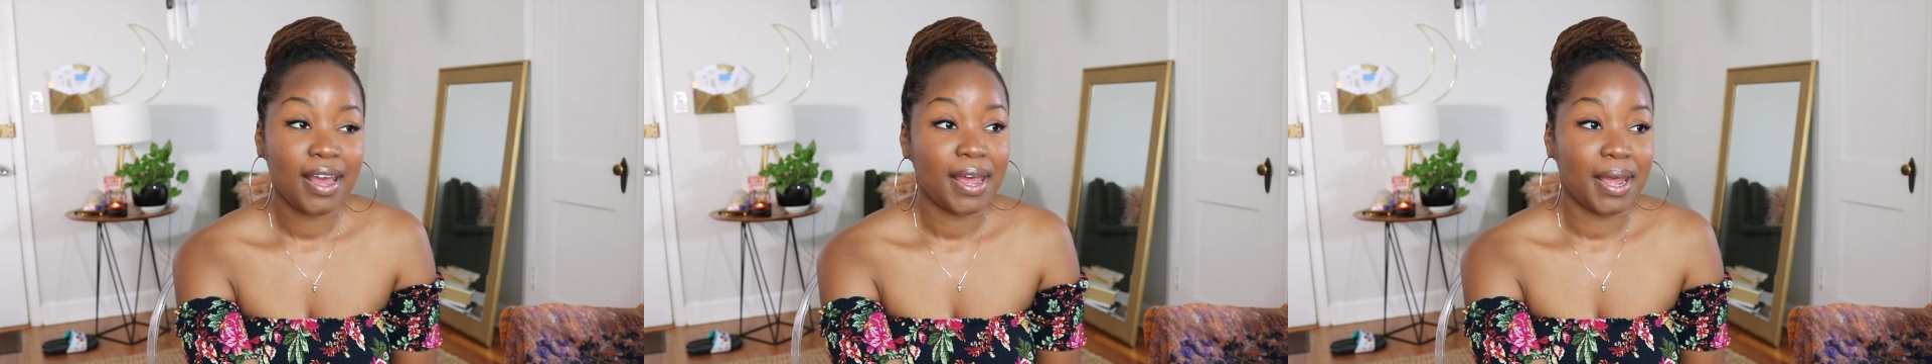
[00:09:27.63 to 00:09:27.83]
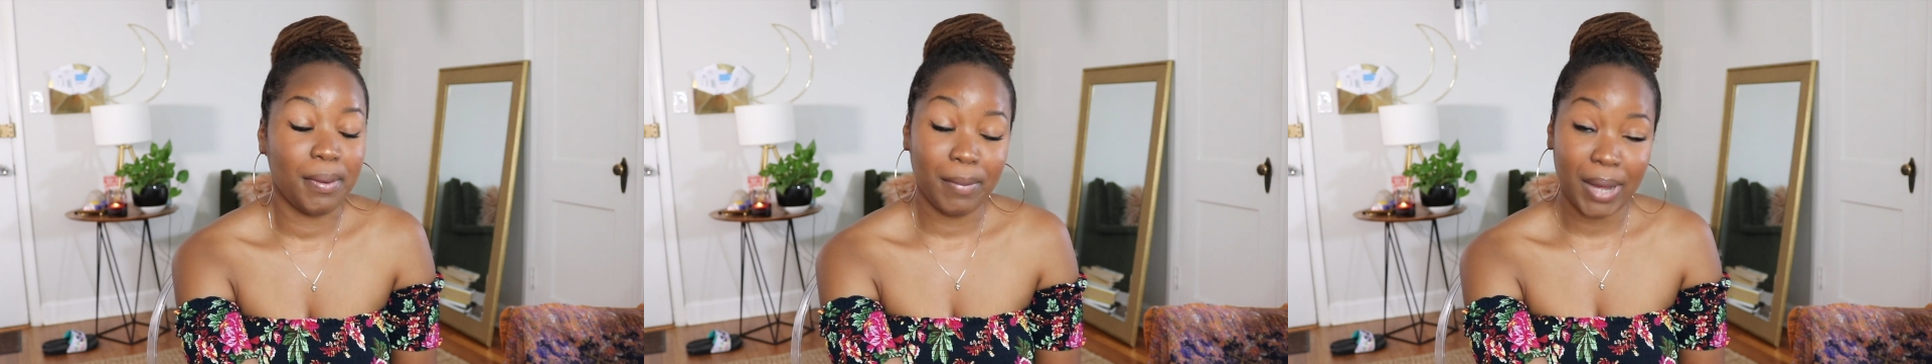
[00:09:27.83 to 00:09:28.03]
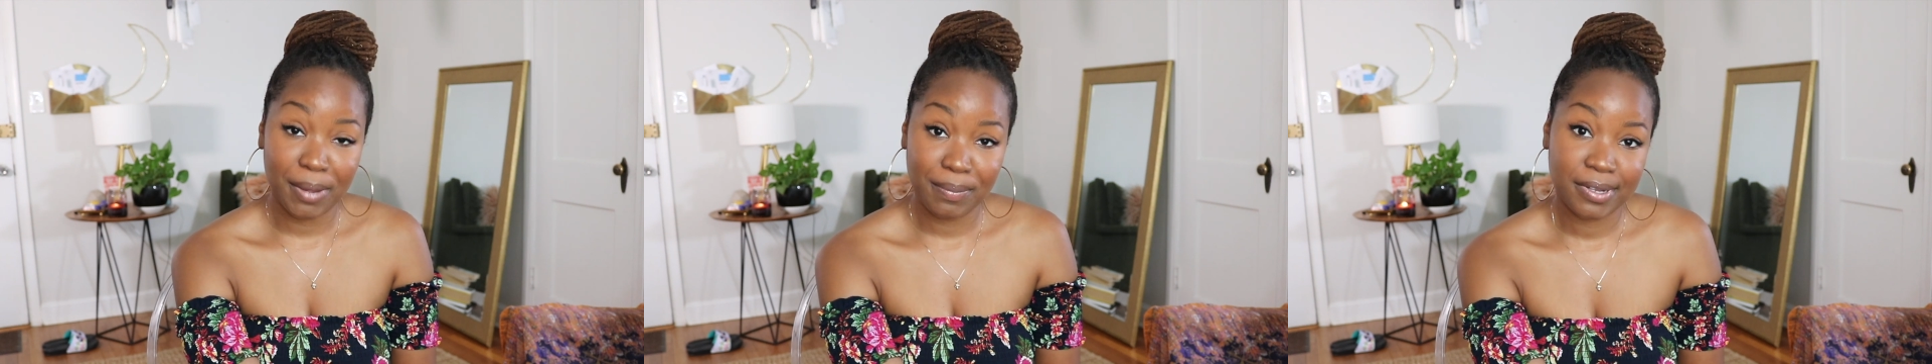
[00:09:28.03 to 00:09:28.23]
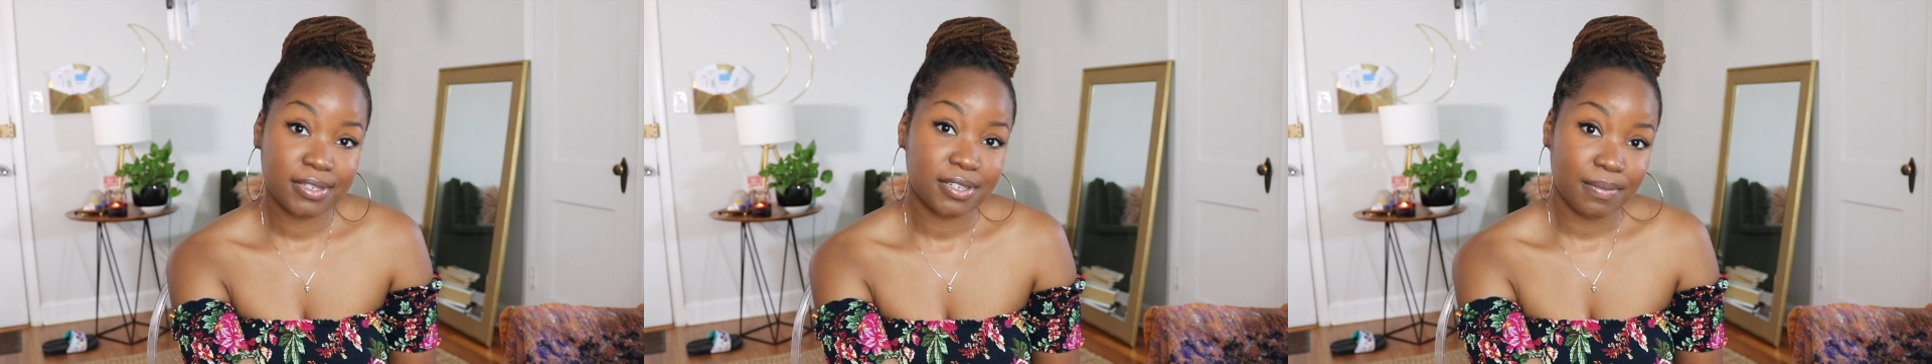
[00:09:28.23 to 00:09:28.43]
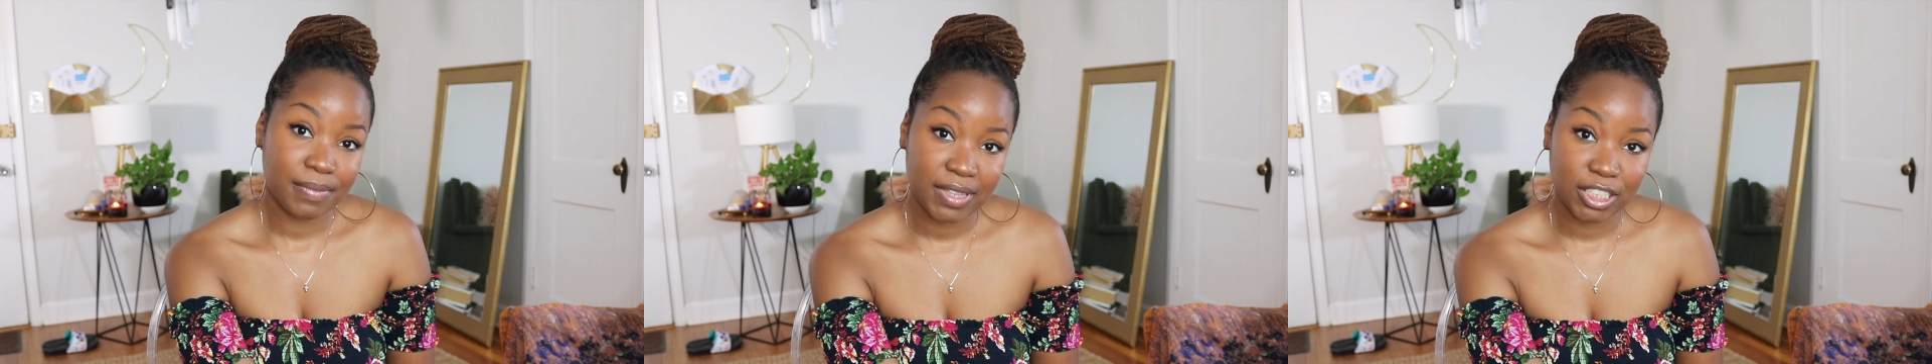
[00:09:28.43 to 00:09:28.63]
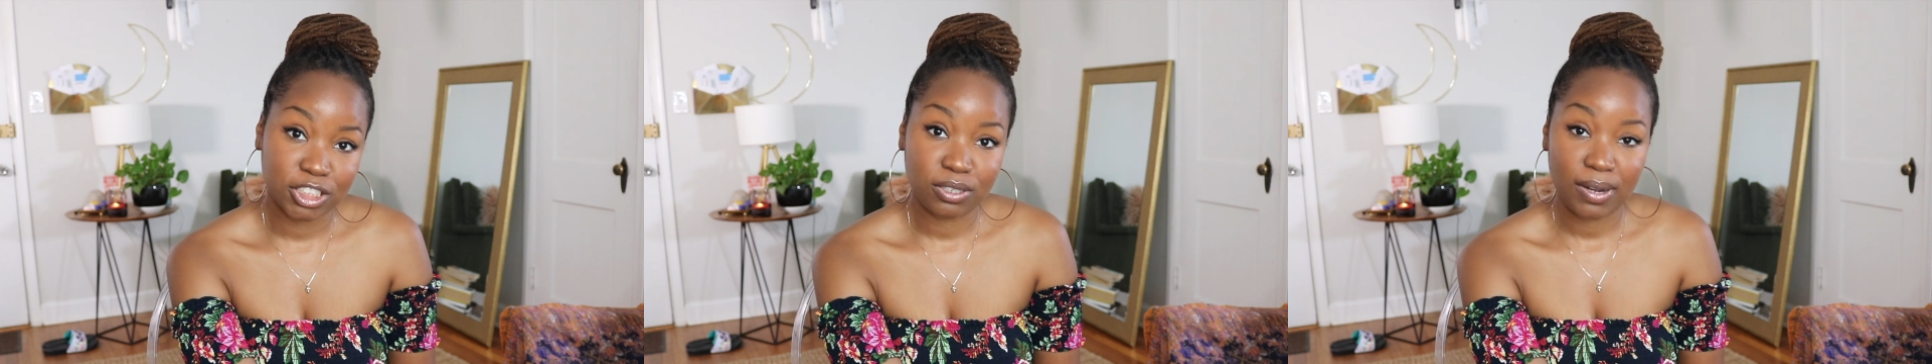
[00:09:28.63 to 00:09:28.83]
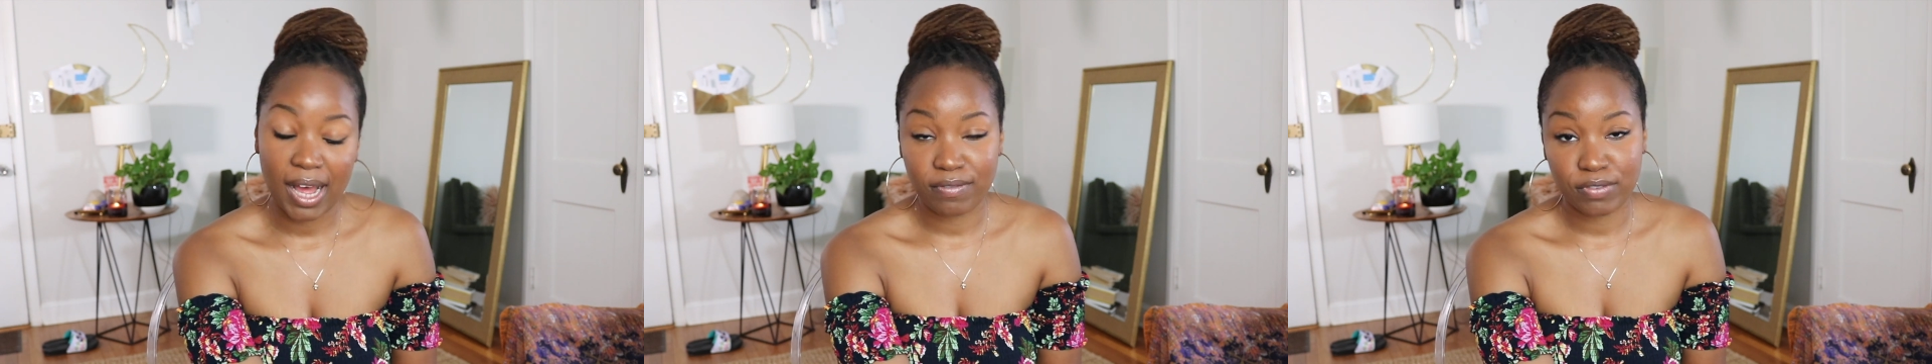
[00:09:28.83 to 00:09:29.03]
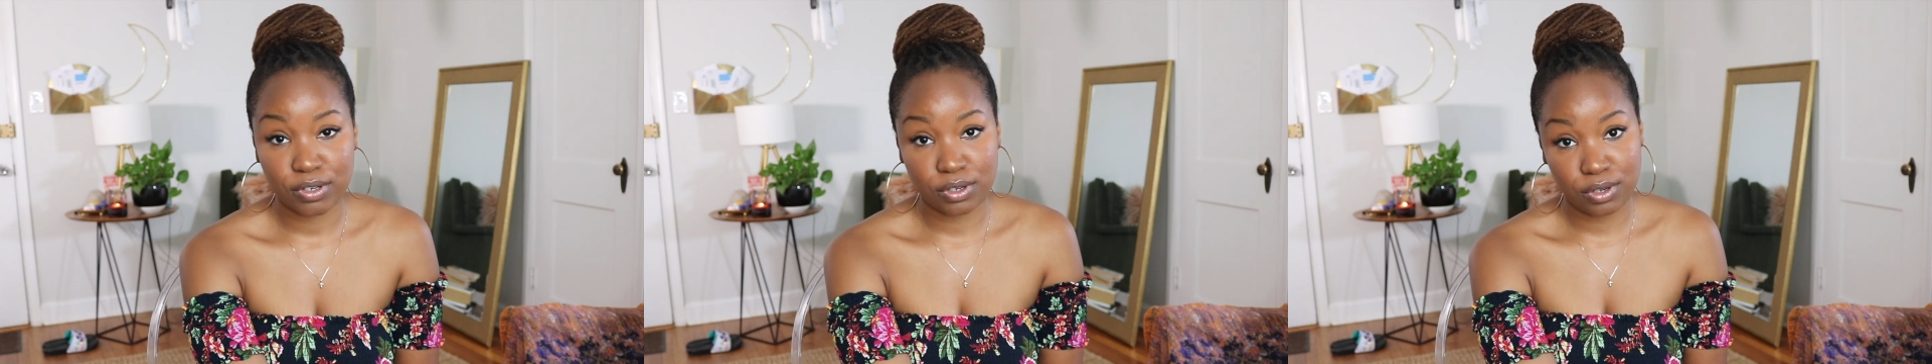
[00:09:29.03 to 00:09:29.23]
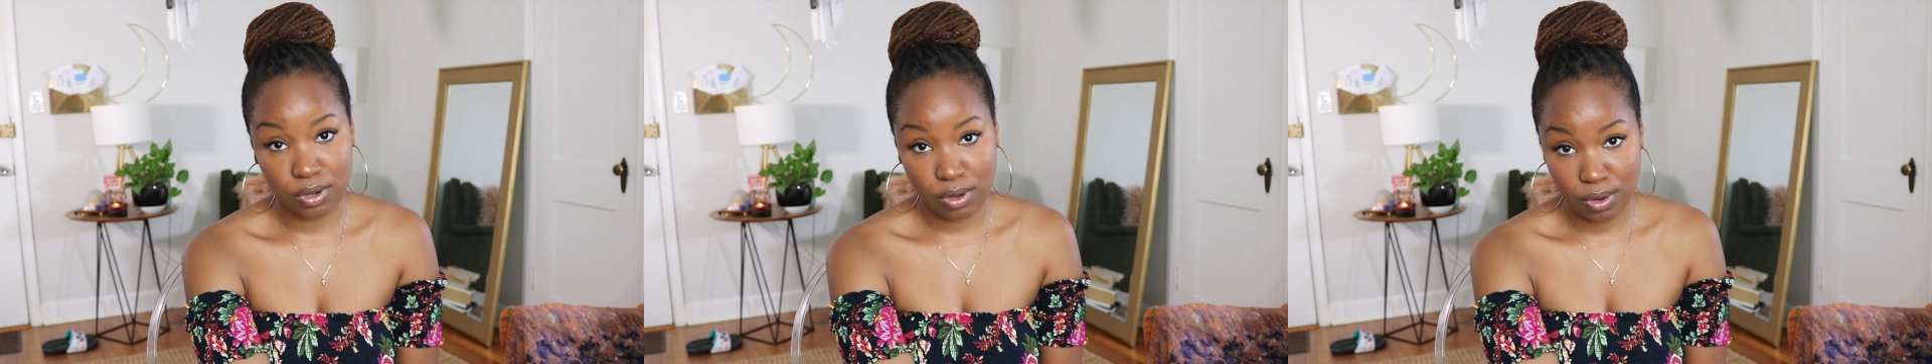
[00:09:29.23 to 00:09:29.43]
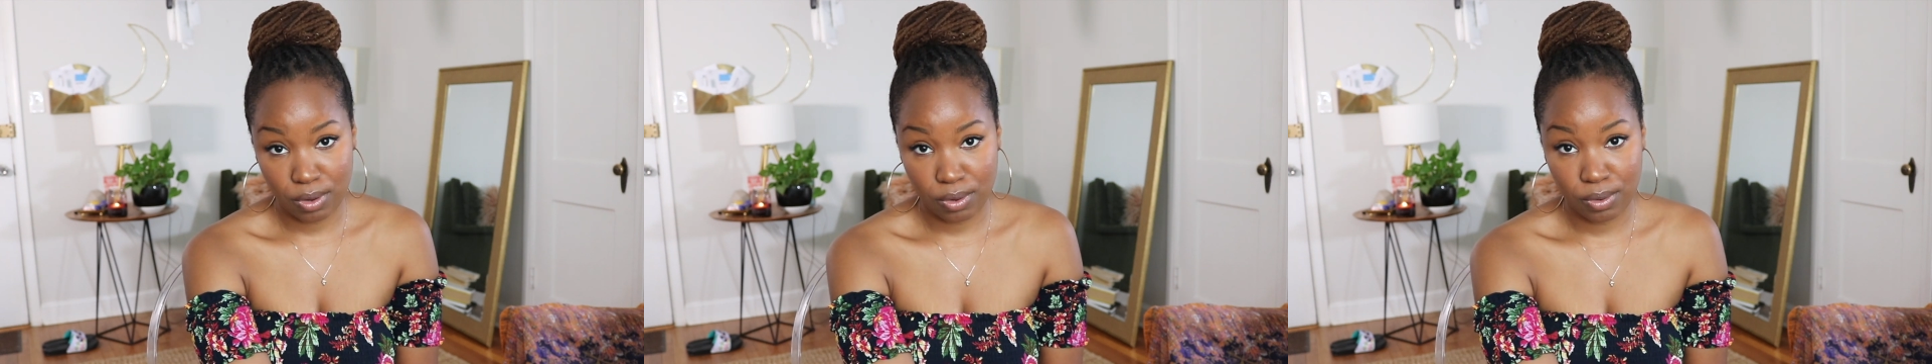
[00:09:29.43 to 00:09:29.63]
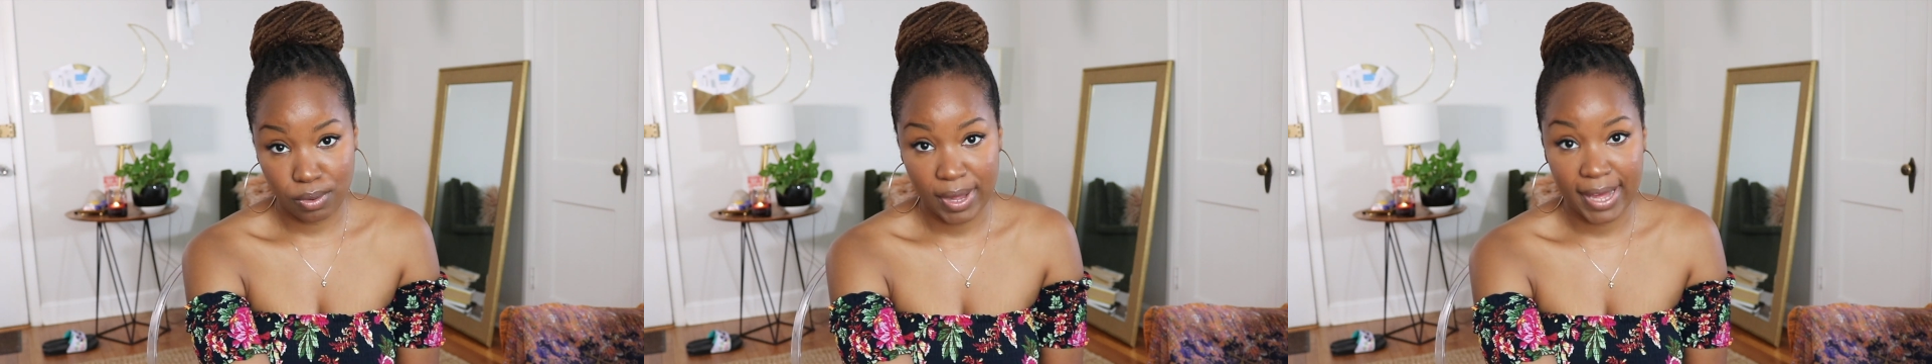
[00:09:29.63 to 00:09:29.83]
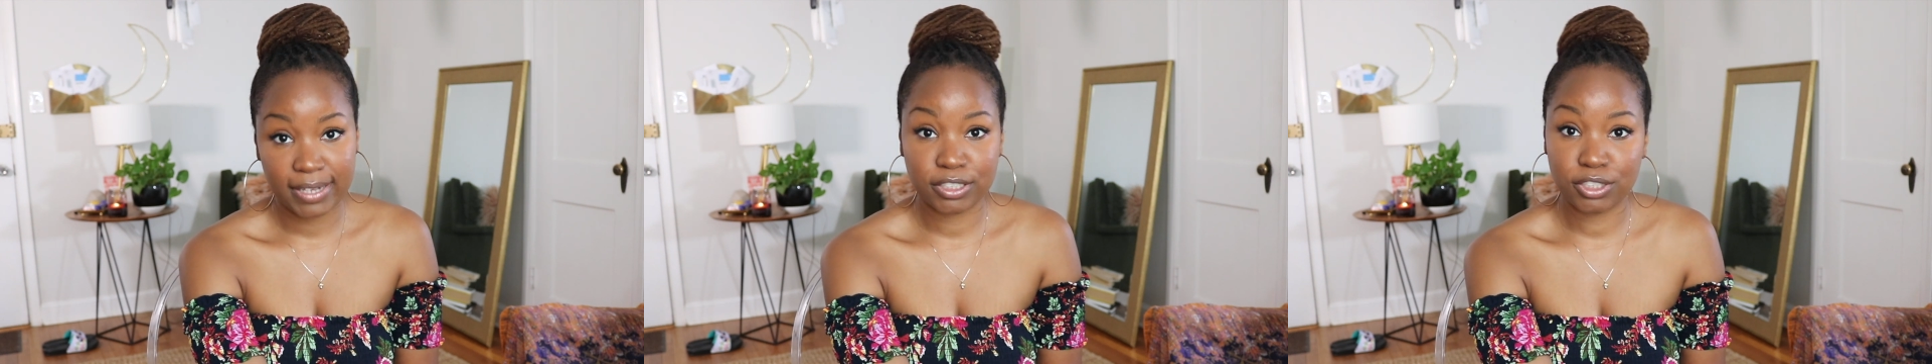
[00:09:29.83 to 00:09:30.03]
it might be something that you have to go